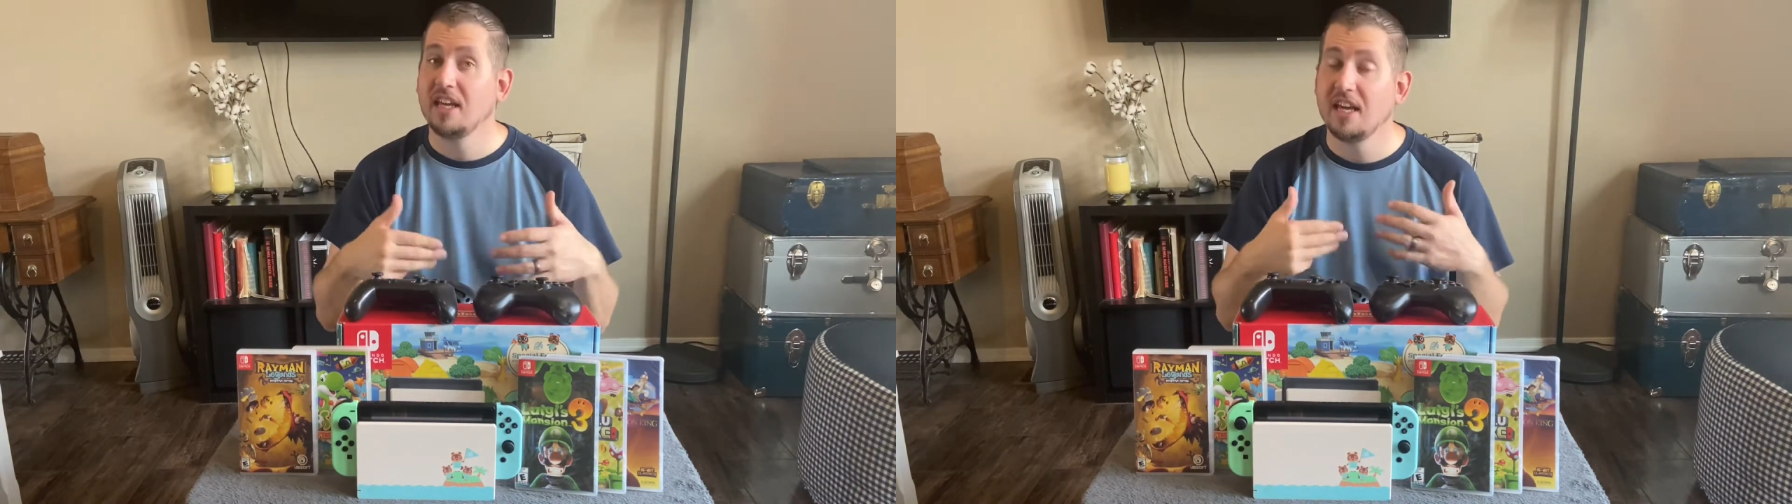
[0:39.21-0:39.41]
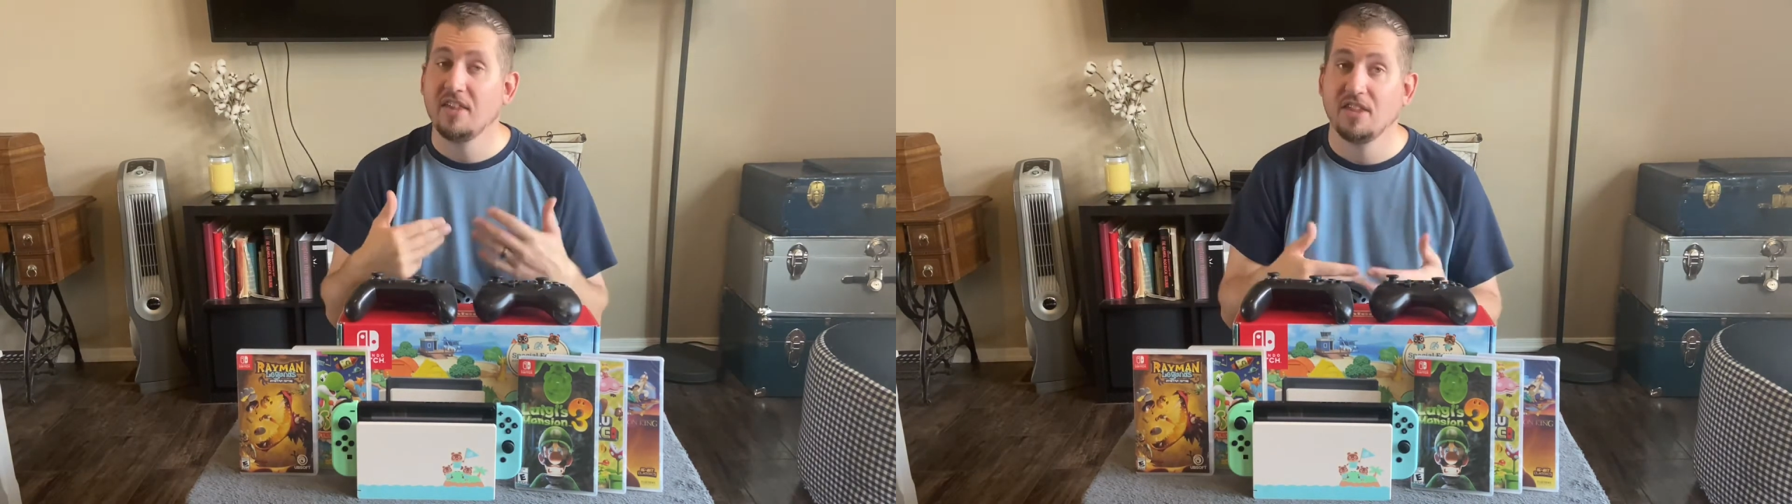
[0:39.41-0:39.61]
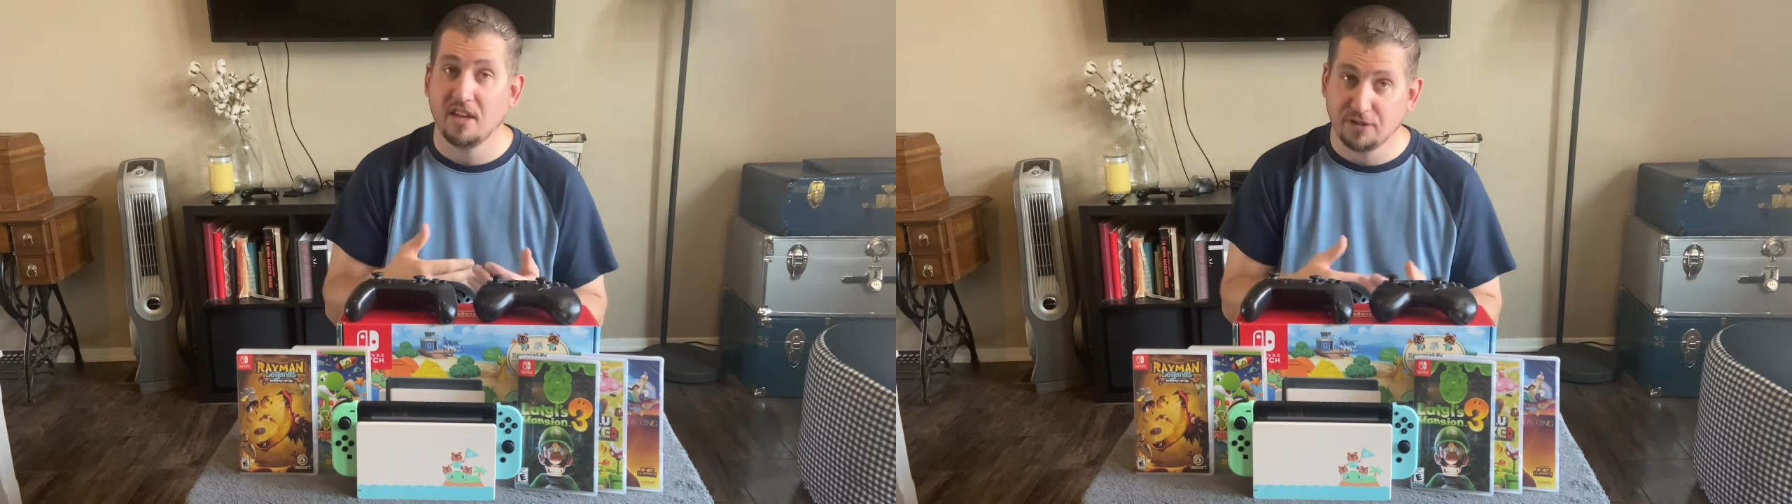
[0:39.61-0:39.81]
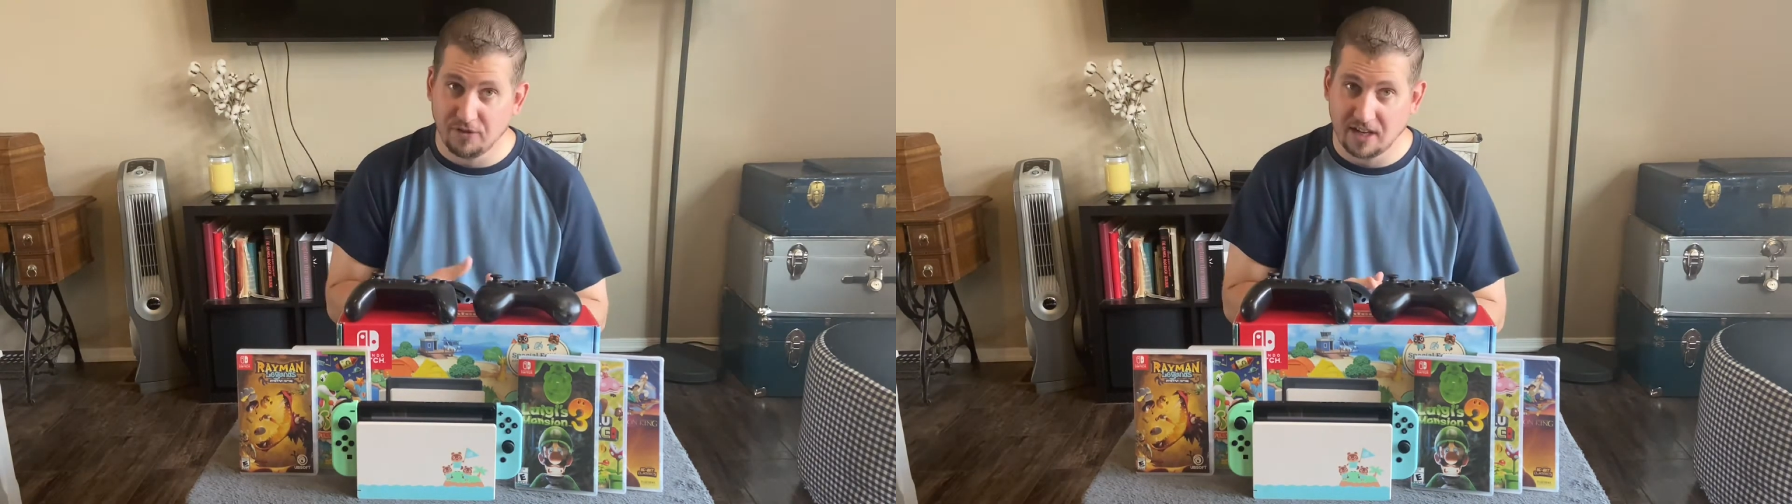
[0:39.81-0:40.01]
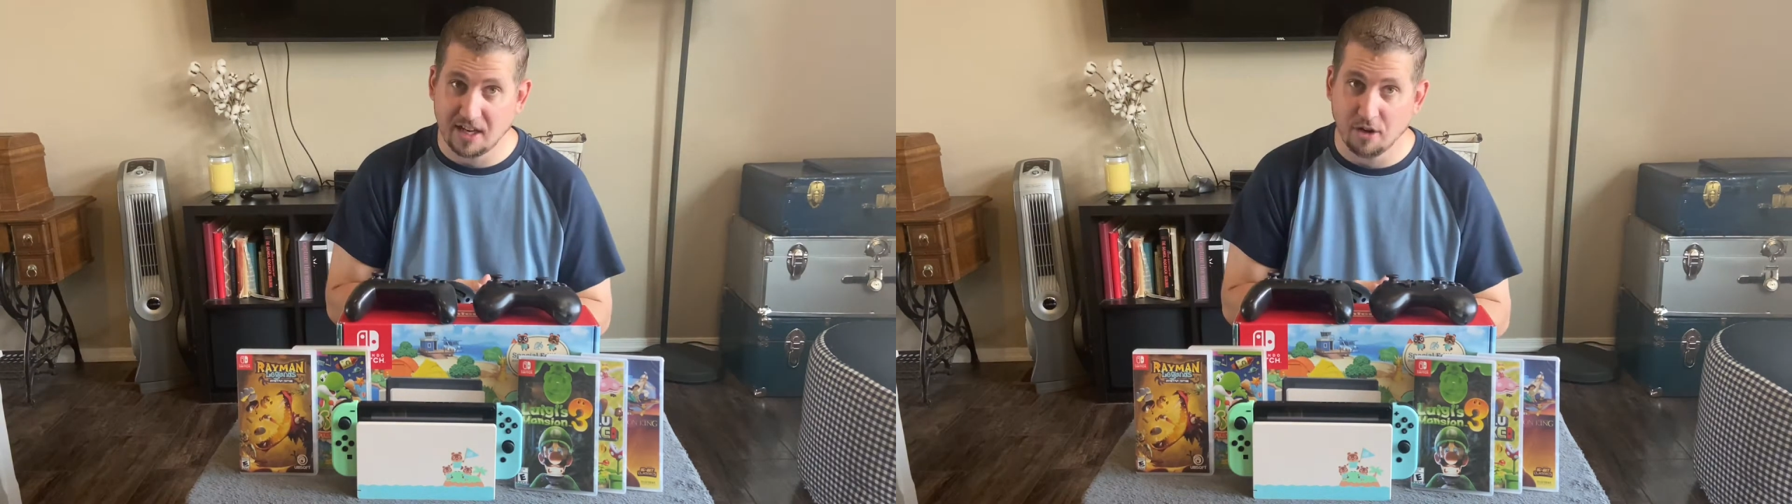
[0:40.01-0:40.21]
in this
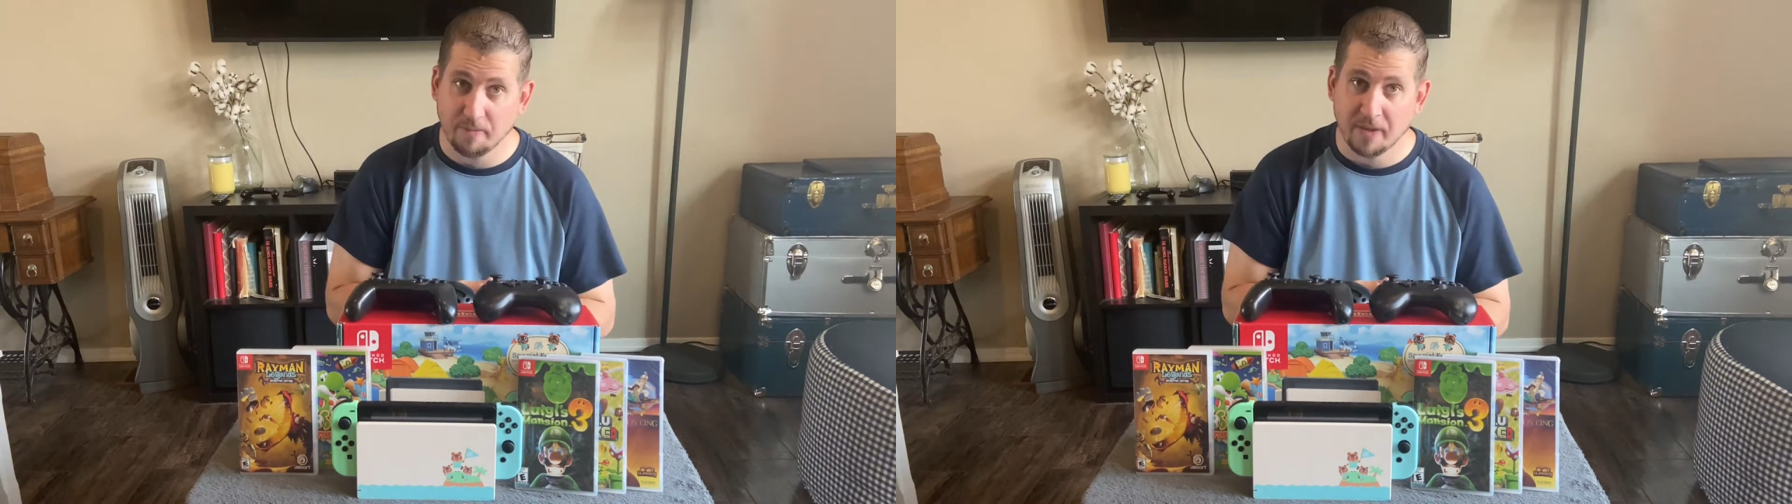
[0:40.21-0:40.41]
video.